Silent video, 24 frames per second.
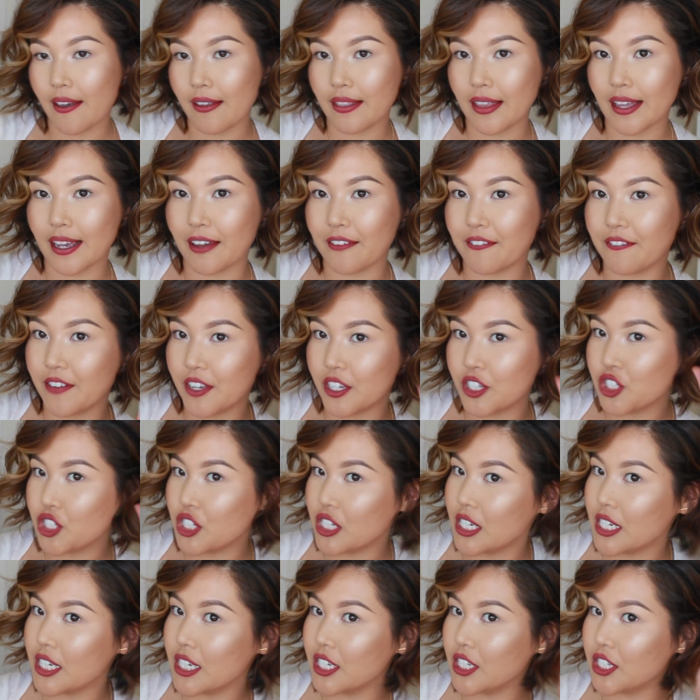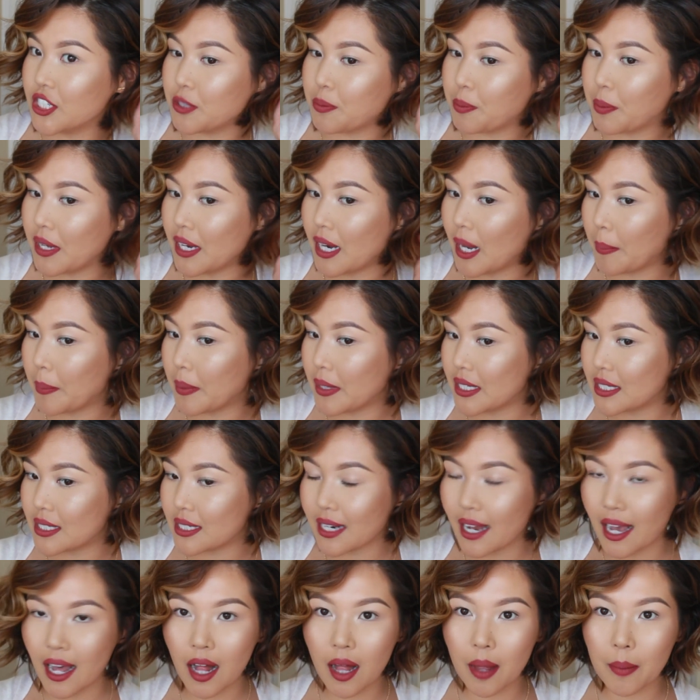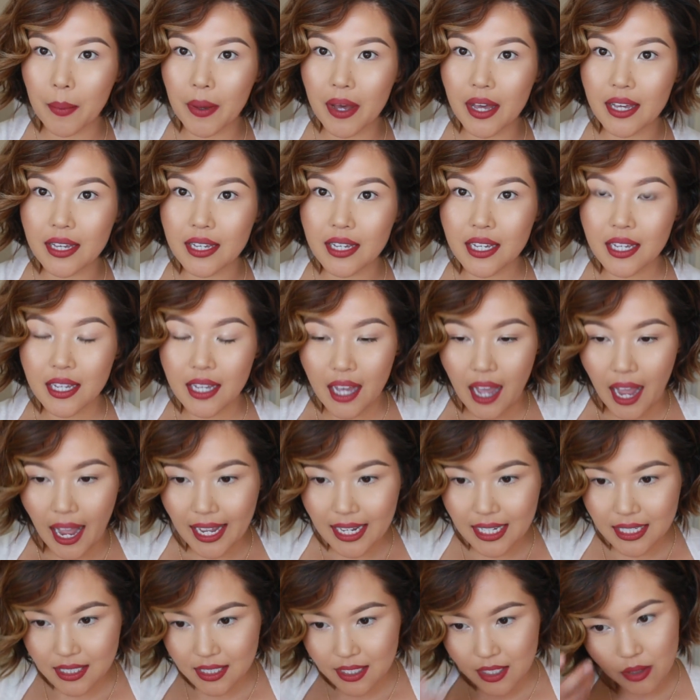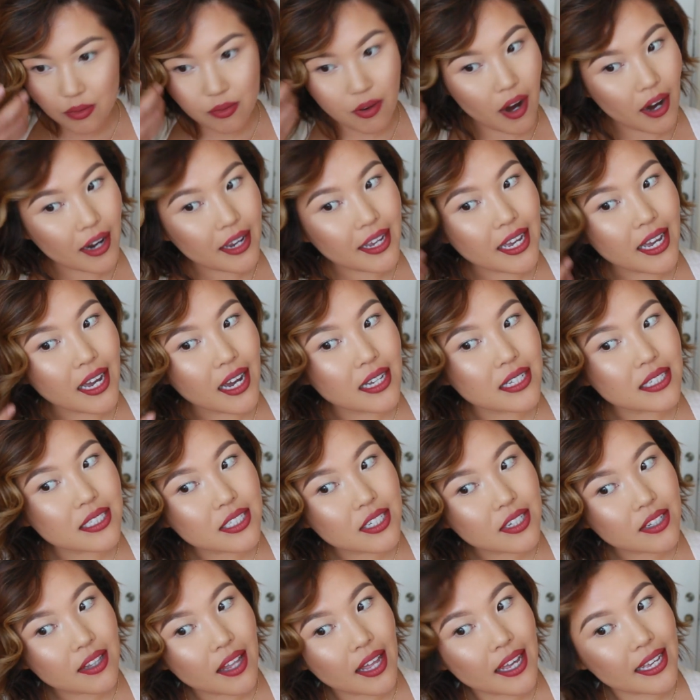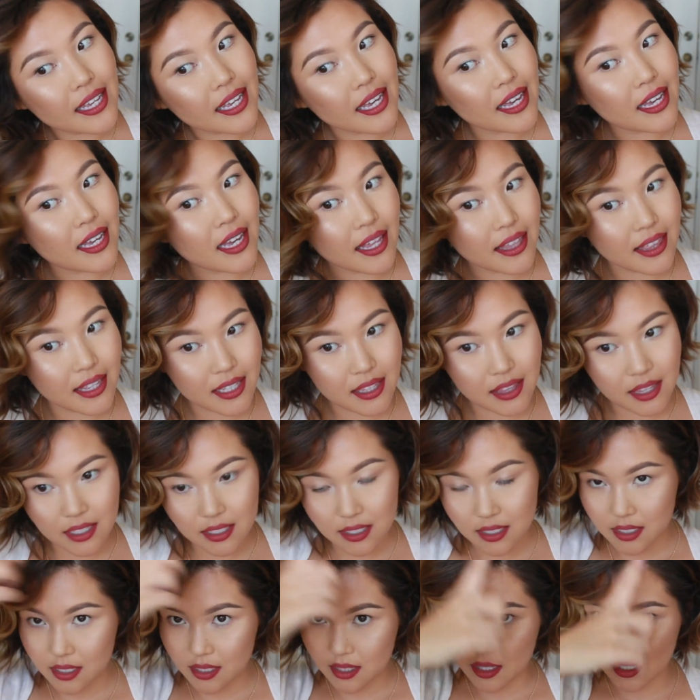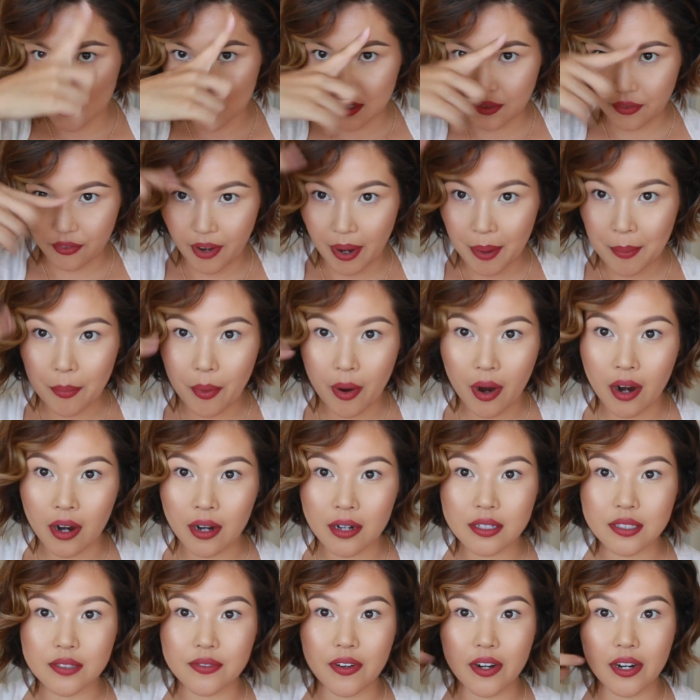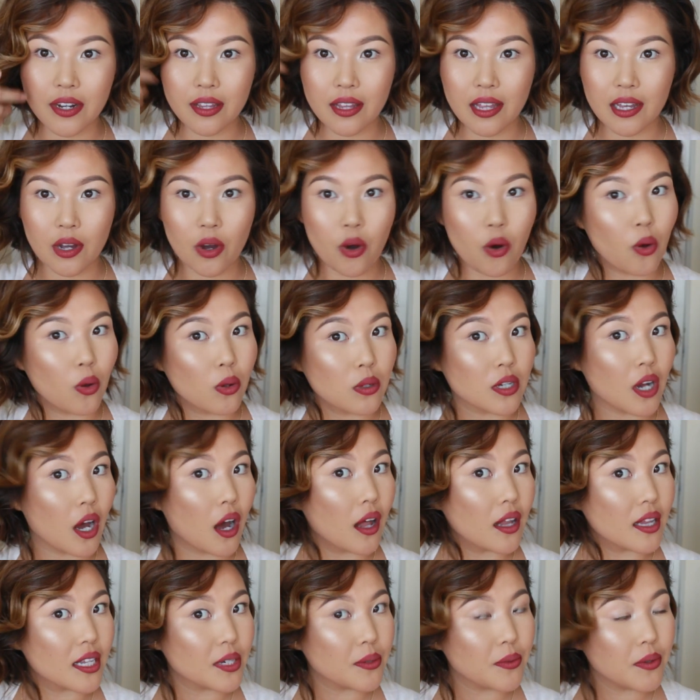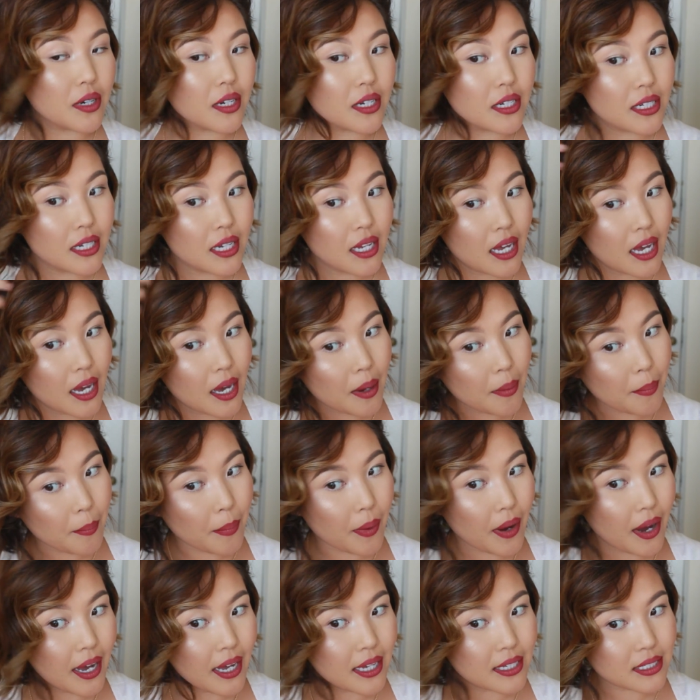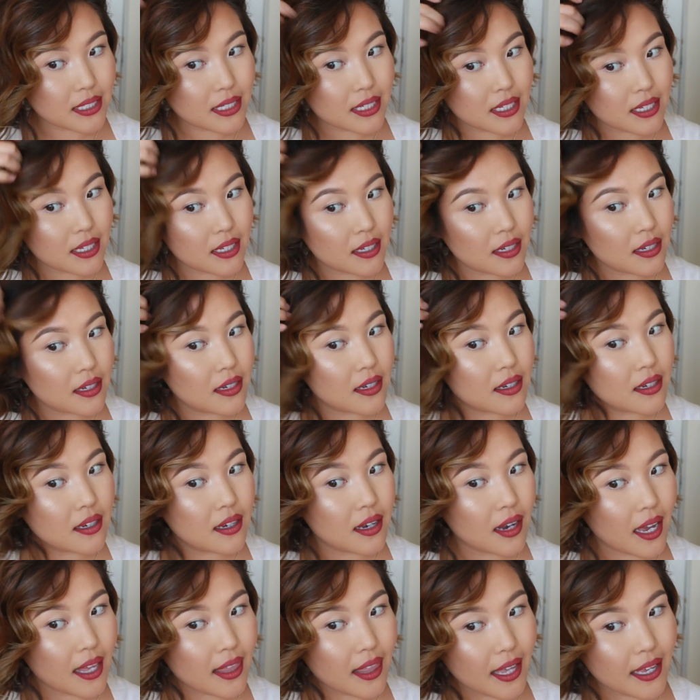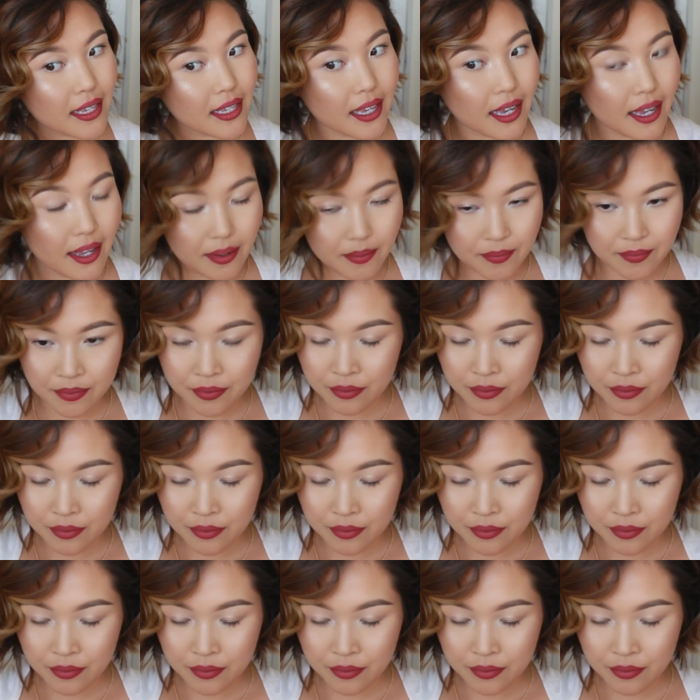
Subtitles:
a vintage pin-up-y style, but I can still rock it. I still like it. I think this front part is very like old Hollywood, but I like it.